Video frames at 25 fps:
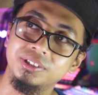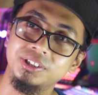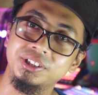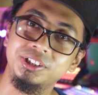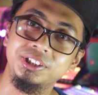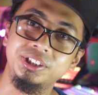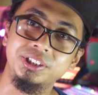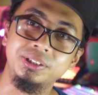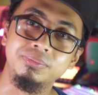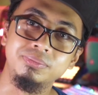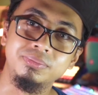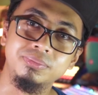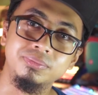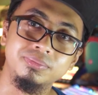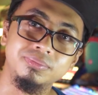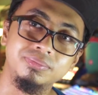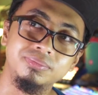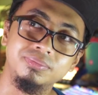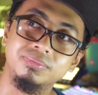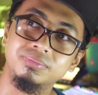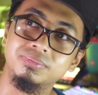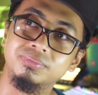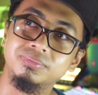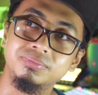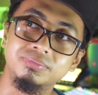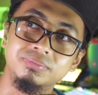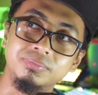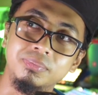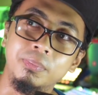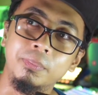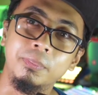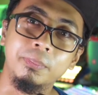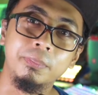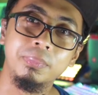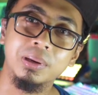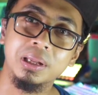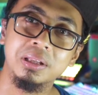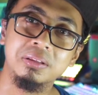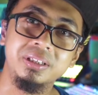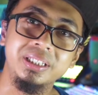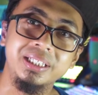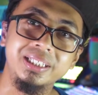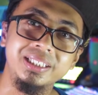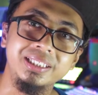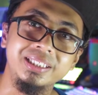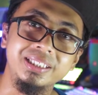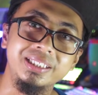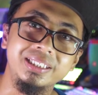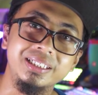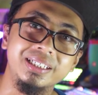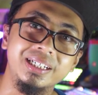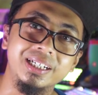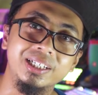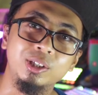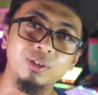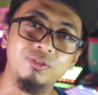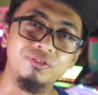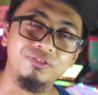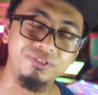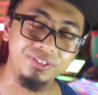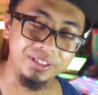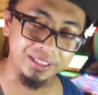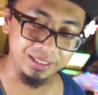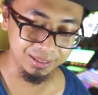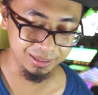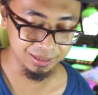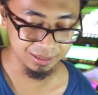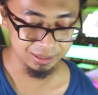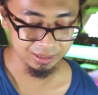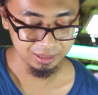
cheap plasticky kind of feel.